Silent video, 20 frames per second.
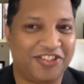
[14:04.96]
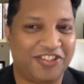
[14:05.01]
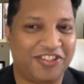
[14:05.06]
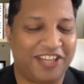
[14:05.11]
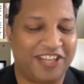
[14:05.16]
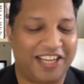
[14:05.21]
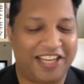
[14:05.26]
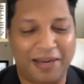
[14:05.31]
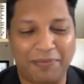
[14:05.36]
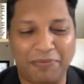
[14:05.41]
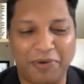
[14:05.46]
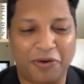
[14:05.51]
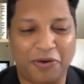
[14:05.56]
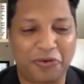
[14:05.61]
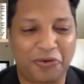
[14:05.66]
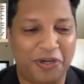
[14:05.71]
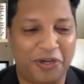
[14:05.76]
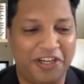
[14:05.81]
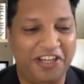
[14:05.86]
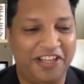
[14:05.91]
I came down
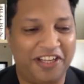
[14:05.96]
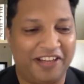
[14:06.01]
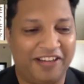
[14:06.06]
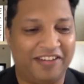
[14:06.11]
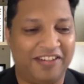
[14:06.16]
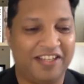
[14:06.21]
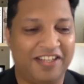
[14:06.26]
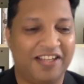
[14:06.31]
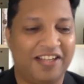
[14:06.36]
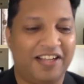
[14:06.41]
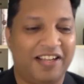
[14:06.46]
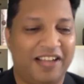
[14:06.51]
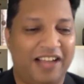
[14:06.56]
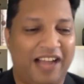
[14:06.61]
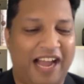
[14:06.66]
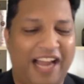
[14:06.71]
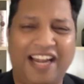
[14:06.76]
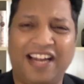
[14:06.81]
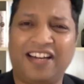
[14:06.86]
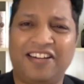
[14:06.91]
to India.
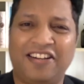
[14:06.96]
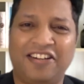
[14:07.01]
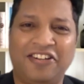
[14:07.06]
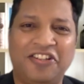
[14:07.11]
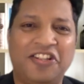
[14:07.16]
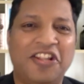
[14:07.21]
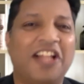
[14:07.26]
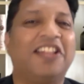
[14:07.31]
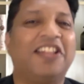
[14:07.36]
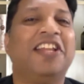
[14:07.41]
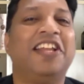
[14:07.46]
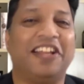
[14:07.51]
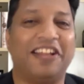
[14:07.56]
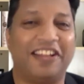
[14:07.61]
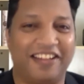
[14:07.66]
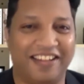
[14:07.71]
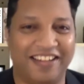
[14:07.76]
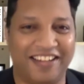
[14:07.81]
I had nothing.